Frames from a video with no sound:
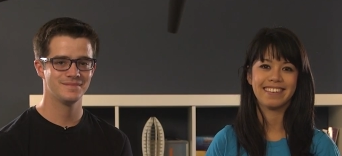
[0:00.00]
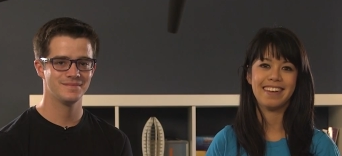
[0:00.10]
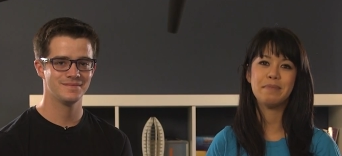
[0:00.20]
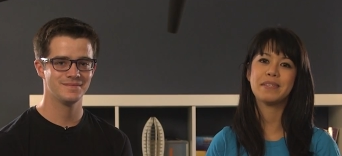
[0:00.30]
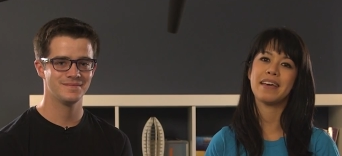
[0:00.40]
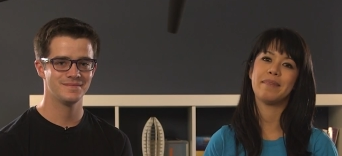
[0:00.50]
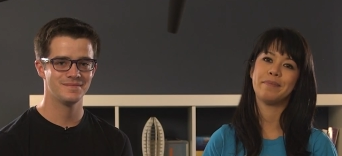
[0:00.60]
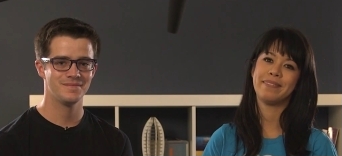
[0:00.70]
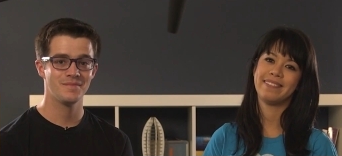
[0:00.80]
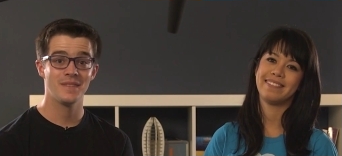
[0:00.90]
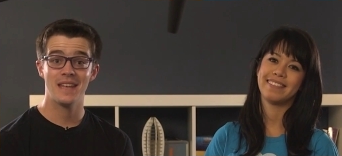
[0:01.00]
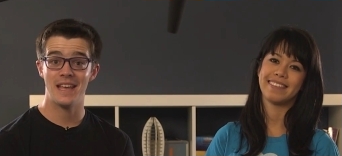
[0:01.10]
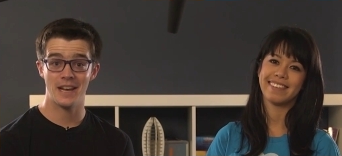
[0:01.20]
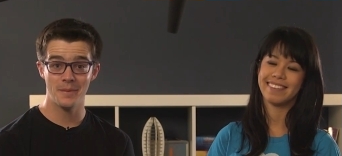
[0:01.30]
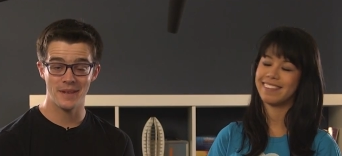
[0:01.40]
Speaker 1: I'm Sam.
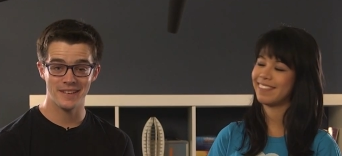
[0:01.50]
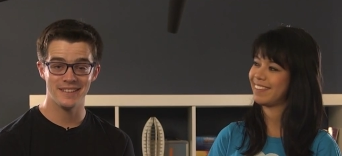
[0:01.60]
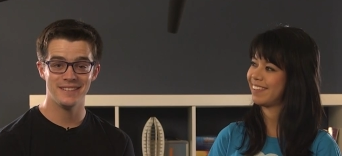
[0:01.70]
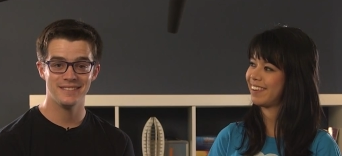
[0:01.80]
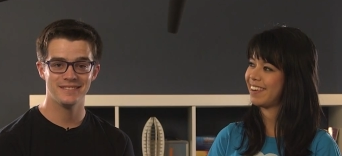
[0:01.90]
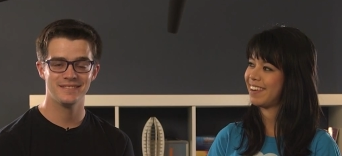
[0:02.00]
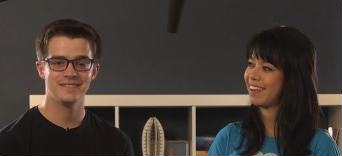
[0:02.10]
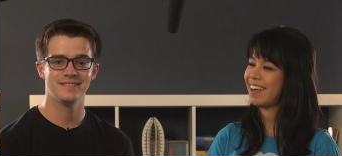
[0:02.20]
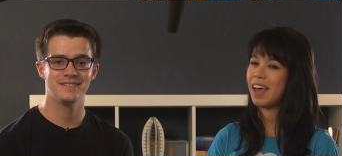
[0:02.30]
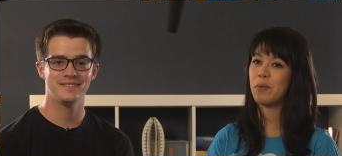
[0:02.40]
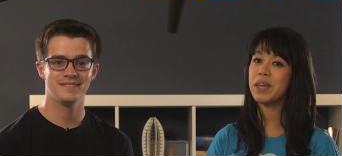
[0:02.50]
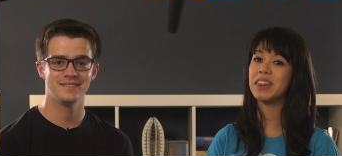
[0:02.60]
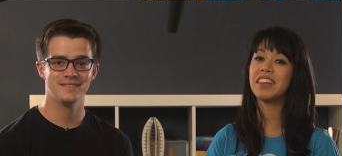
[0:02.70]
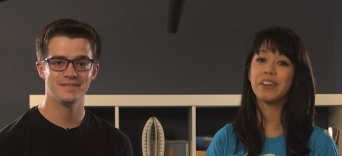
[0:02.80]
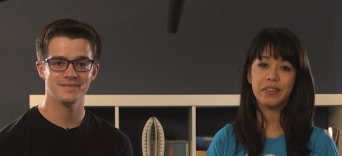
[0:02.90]
And I'm Andy. And we
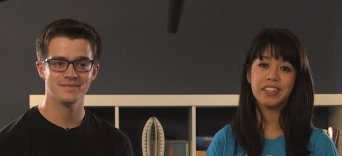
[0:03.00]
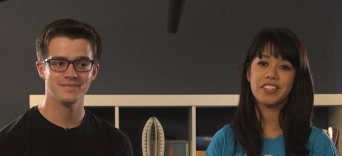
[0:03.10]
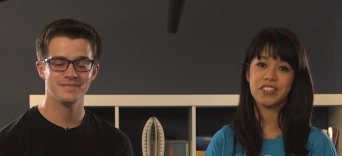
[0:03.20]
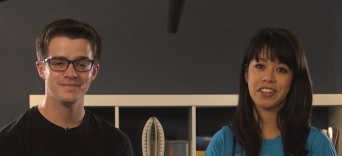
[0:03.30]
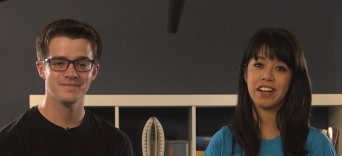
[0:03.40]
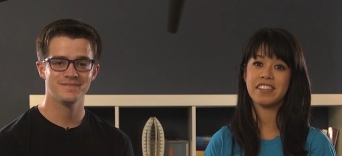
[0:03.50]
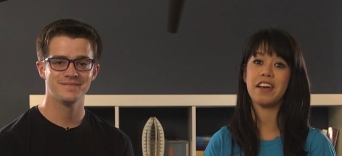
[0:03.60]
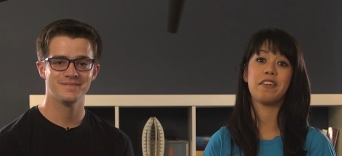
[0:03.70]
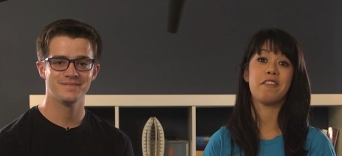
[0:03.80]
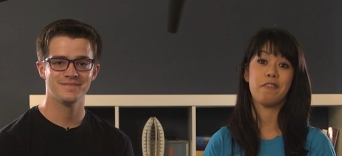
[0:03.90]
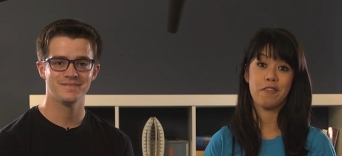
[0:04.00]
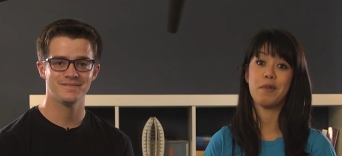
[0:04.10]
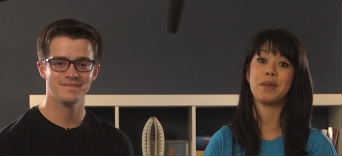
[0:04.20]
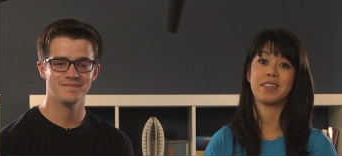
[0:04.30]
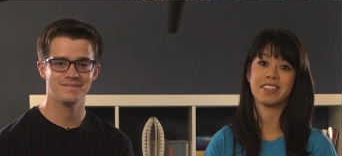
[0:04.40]
literally just got done
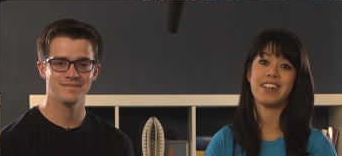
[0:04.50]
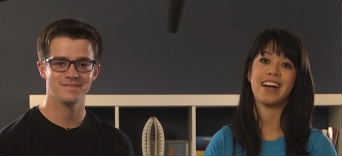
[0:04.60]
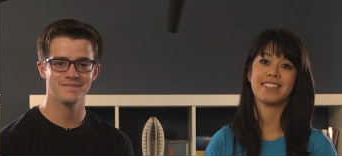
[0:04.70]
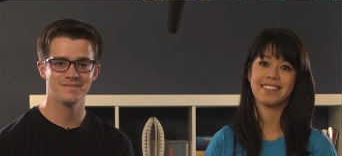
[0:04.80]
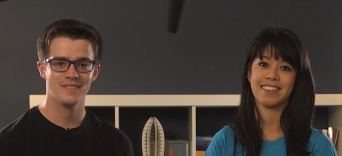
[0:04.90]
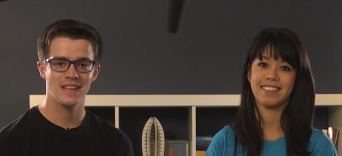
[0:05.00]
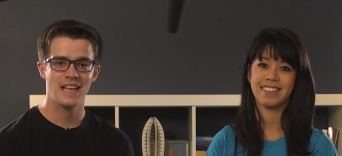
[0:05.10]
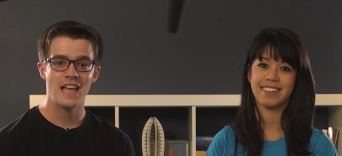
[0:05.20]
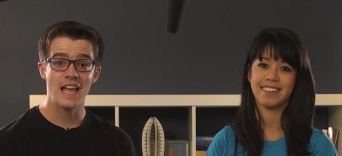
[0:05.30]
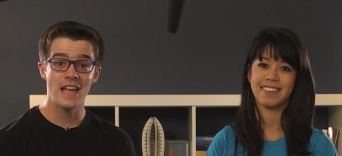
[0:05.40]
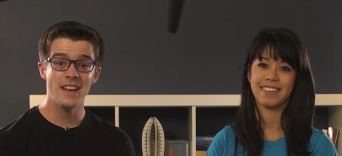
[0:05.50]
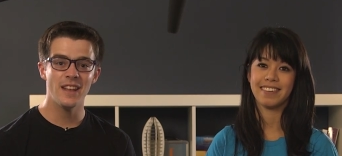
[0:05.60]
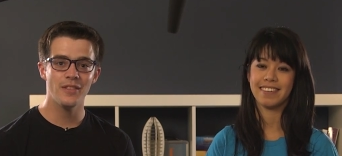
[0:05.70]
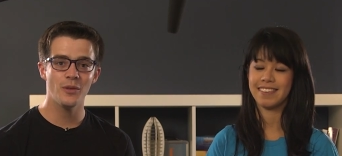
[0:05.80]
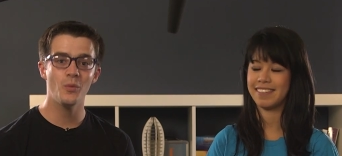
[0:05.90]
filming this class.
Speaker 2: And
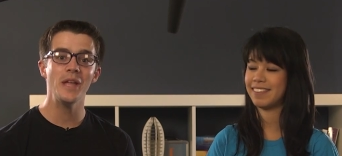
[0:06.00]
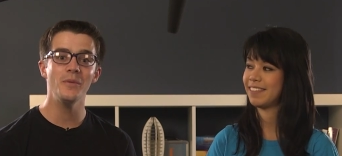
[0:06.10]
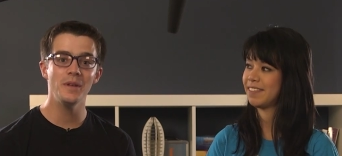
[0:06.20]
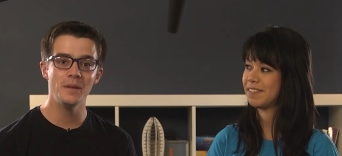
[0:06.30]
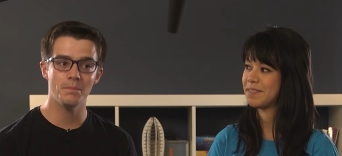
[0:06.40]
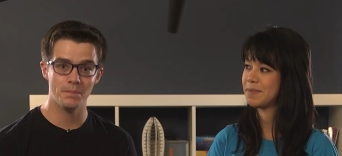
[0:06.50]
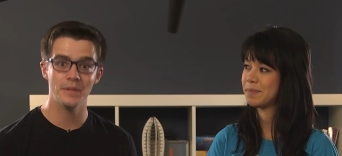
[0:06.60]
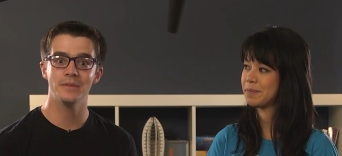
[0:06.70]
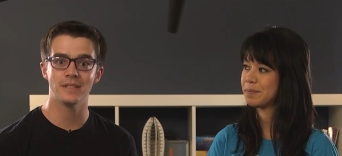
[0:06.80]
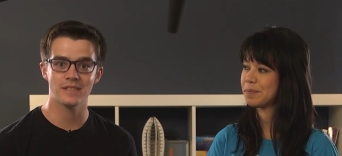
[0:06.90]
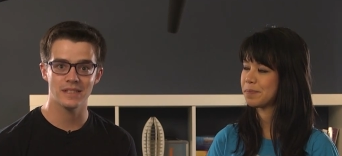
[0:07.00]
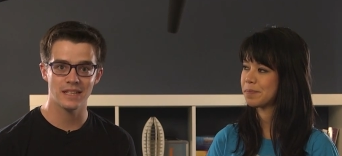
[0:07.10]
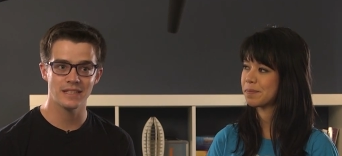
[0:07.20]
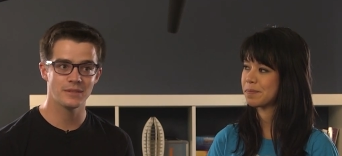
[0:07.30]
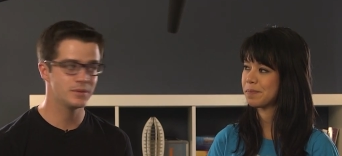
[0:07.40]
the way we built this
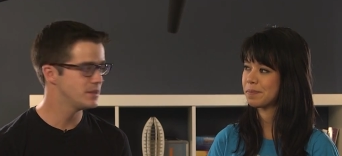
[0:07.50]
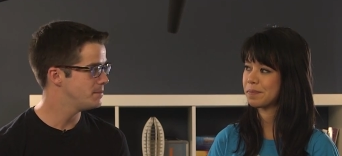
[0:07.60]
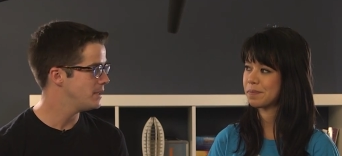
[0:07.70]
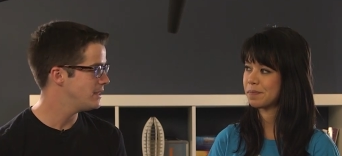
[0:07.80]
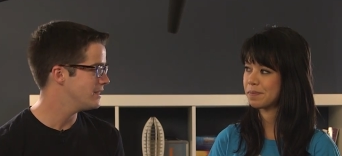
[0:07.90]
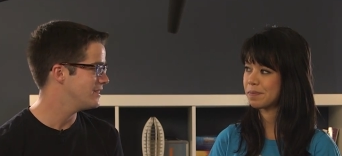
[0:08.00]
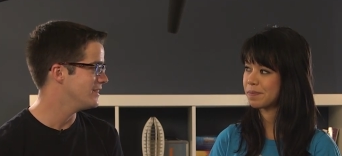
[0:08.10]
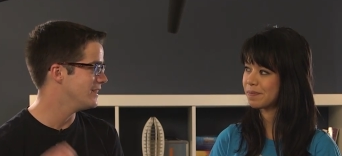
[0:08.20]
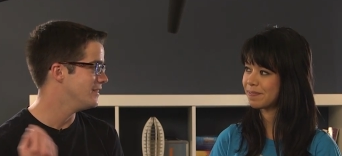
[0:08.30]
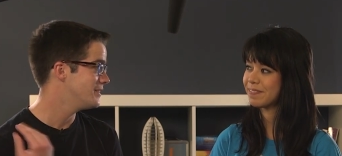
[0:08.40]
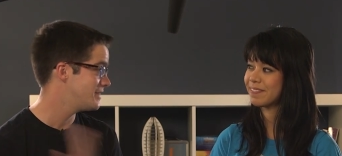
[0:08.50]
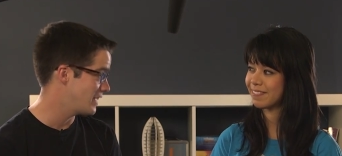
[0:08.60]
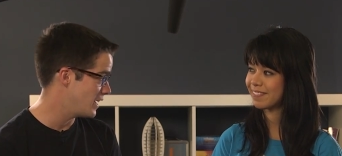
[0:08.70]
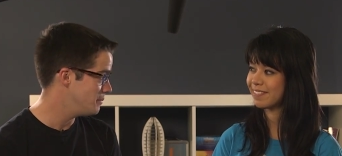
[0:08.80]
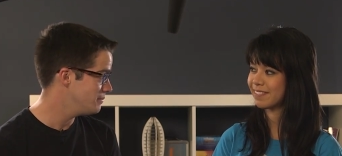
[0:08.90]
class was basically
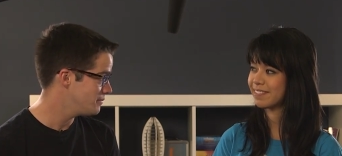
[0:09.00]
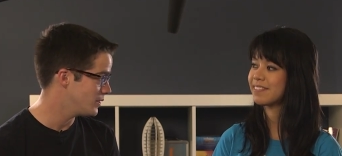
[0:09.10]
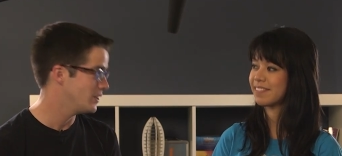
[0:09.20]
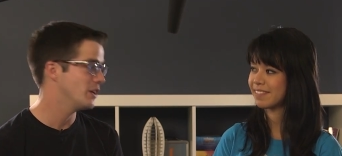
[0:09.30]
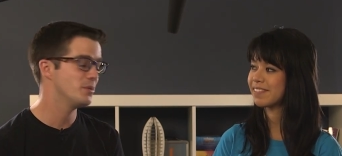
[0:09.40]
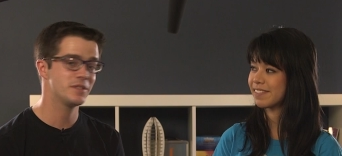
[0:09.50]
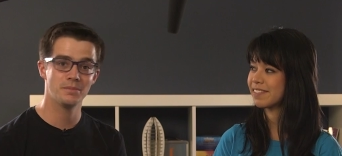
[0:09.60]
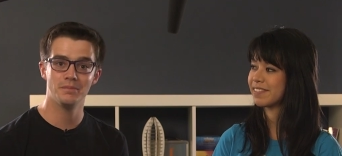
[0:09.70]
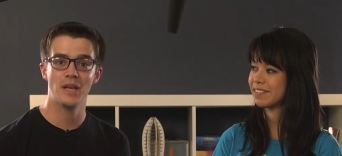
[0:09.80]
Sam, along with some